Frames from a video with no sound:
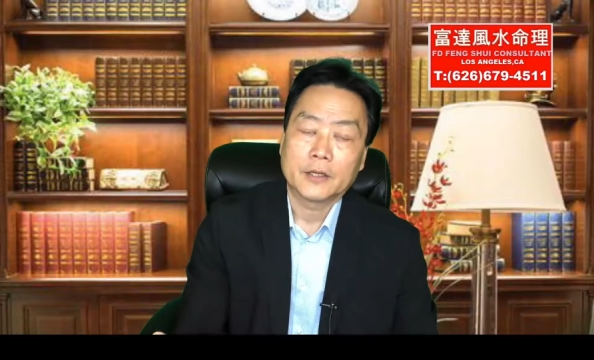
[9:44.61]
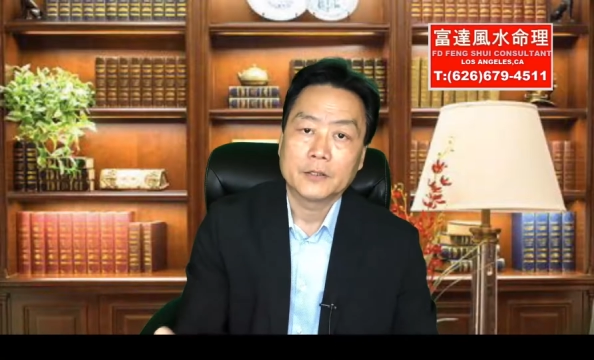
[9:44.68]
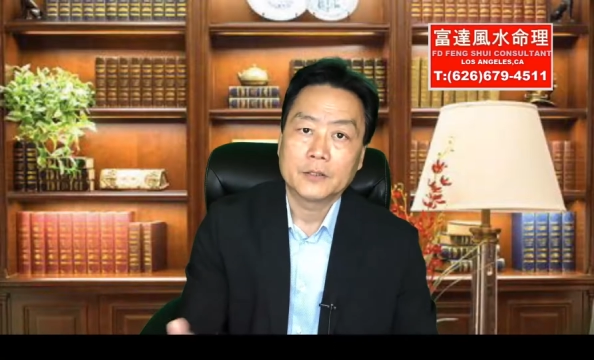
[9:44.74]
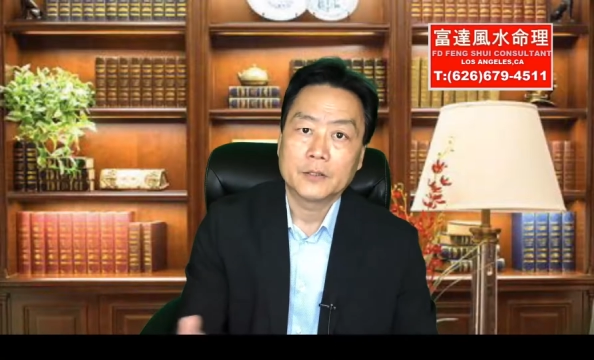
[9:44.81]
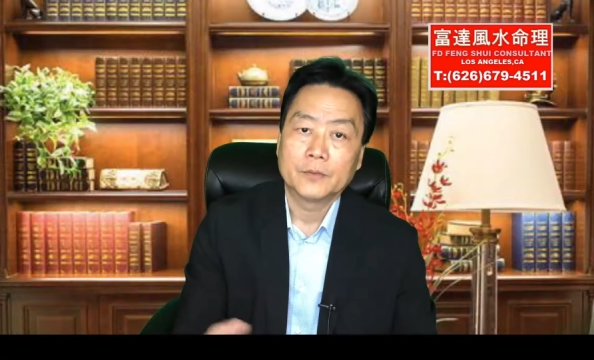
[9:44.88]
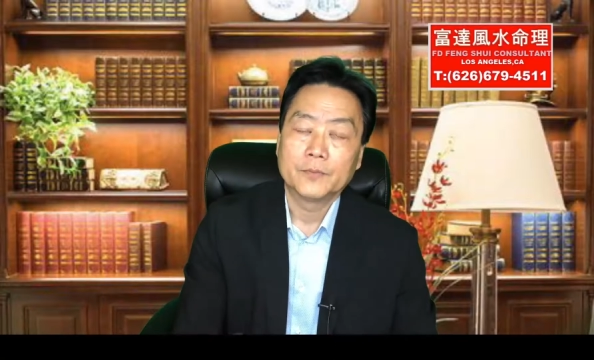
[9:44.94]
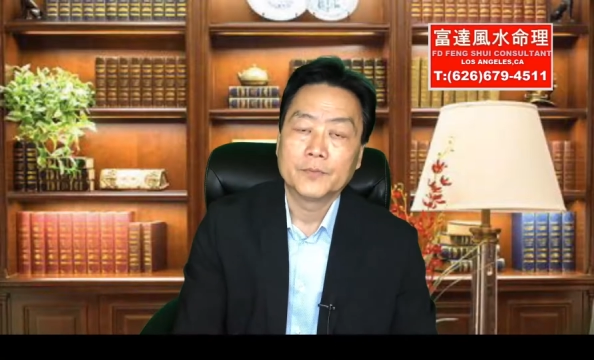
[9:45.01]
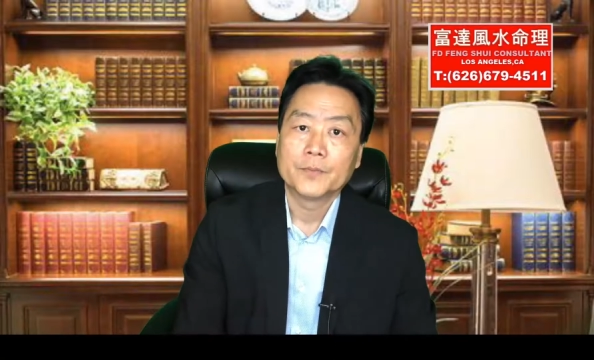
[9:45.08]

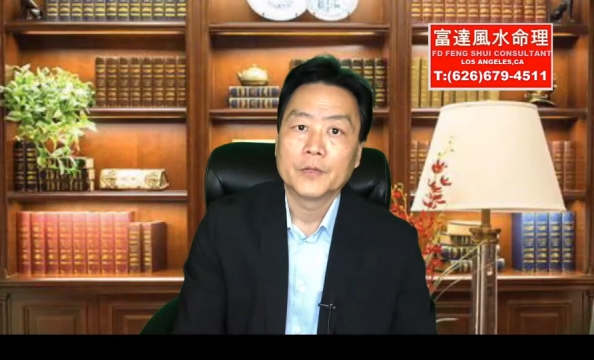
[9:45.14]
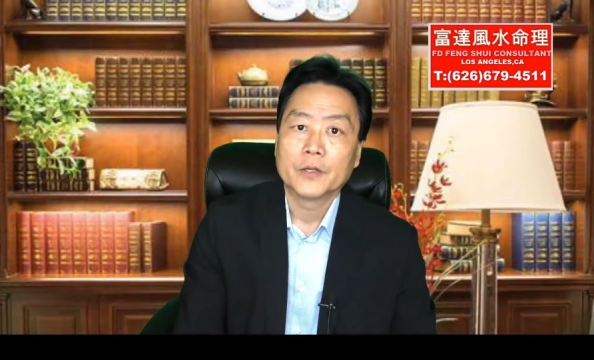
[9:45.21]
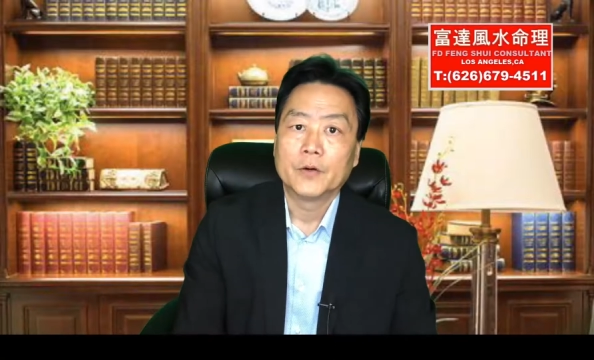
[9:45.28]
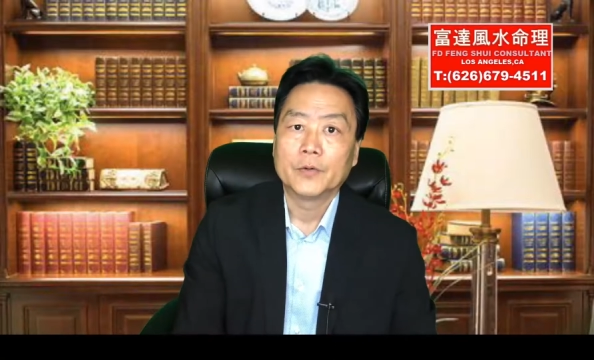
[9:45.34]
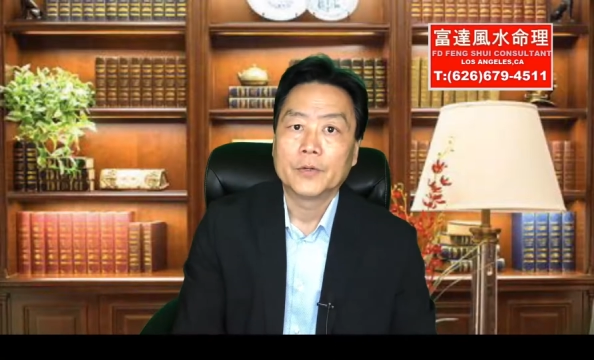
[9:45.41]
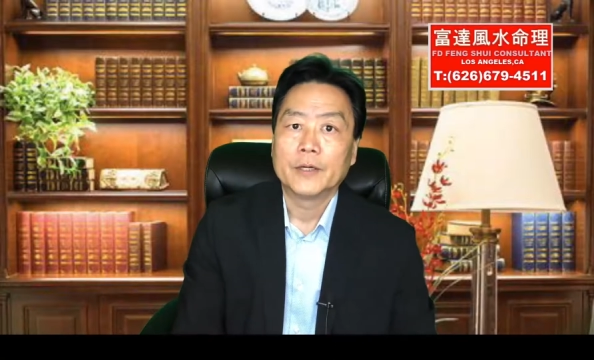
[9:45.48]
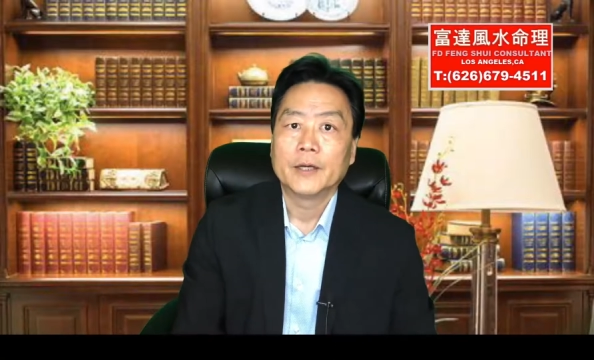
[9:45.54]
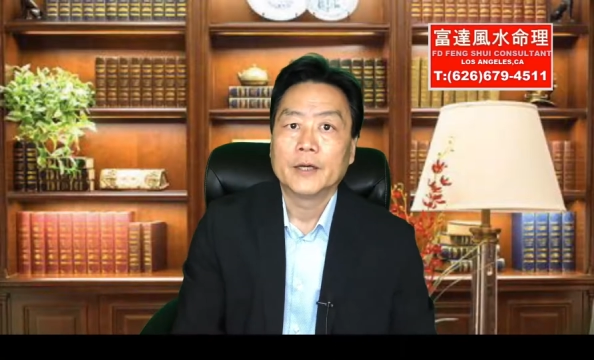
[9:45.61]
So
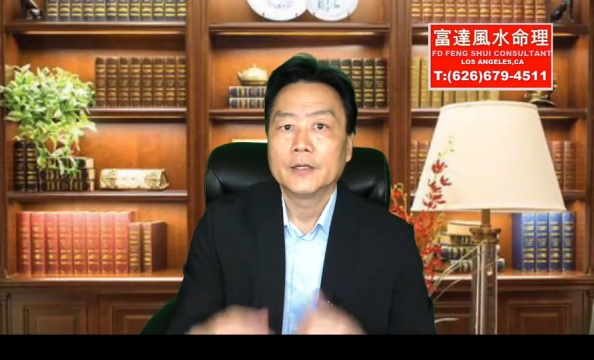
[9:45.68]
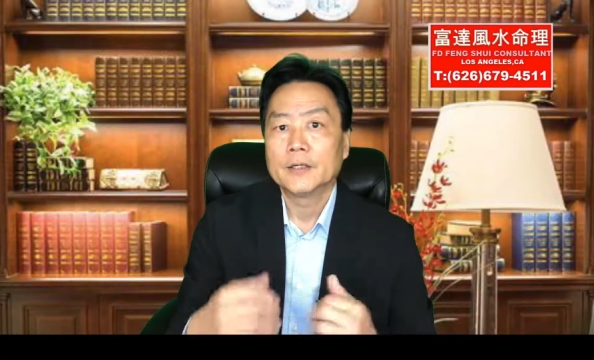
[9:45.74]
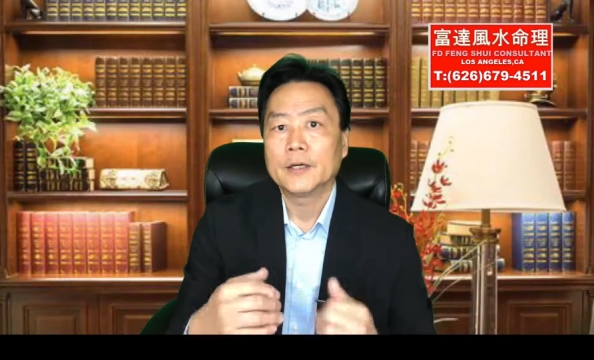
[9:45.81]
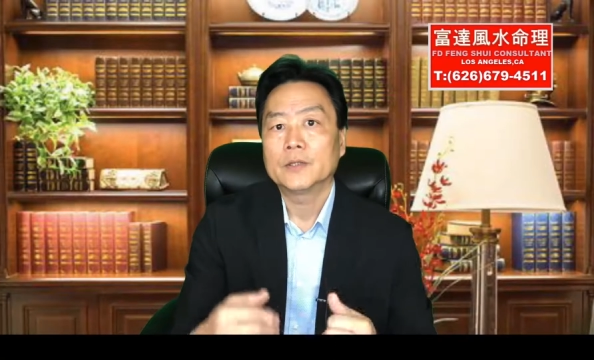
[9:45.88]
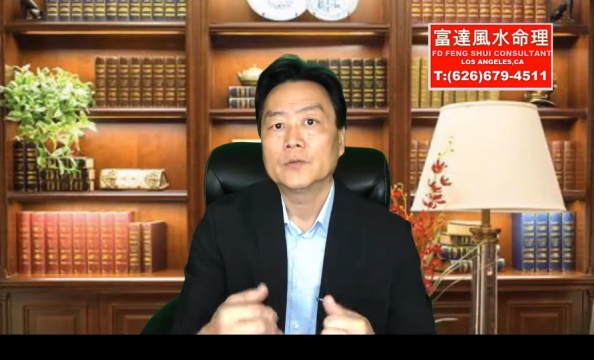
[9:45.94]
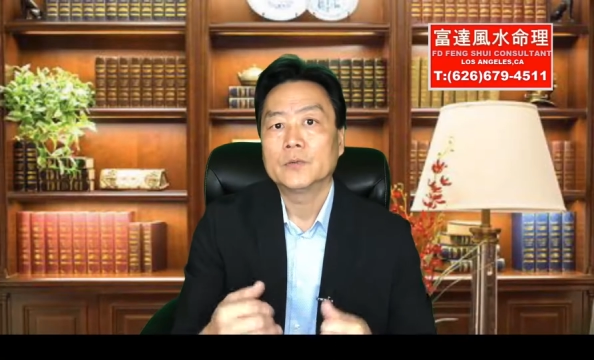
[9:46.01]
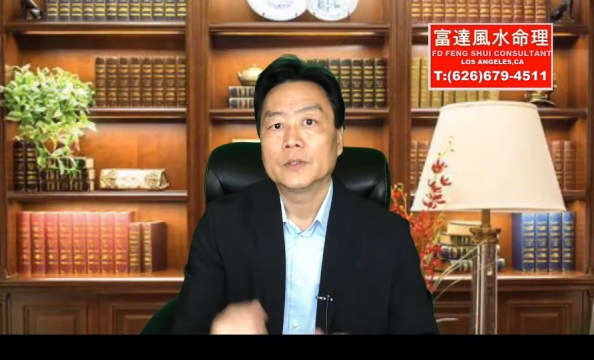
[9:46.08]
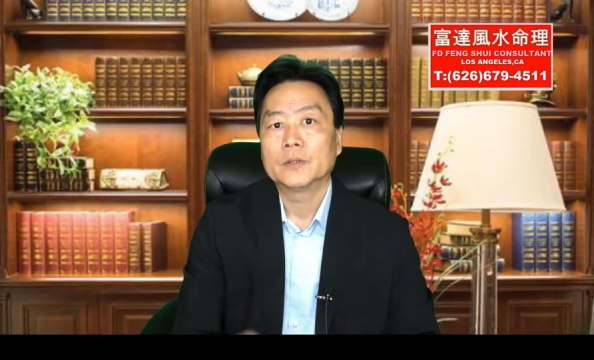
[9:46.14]
okay,
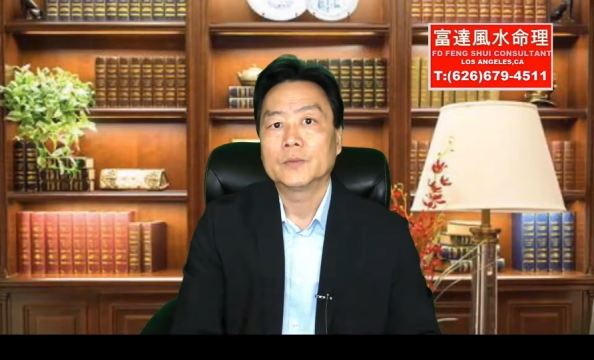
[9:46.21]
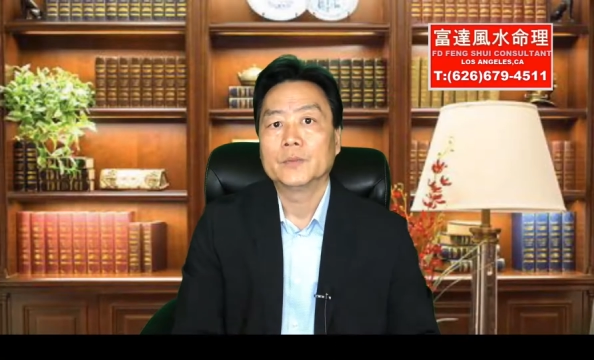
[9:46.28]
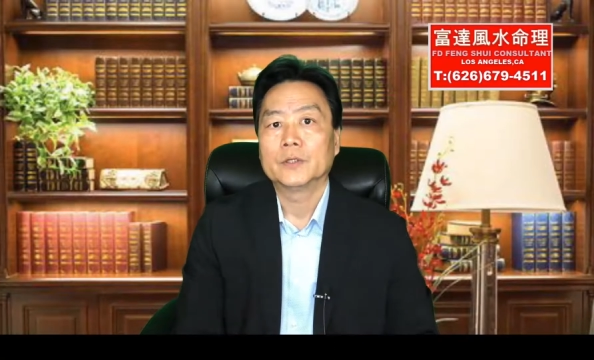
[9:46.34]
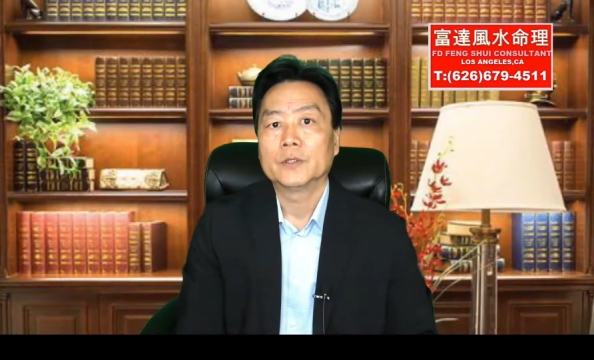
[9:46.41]
another one we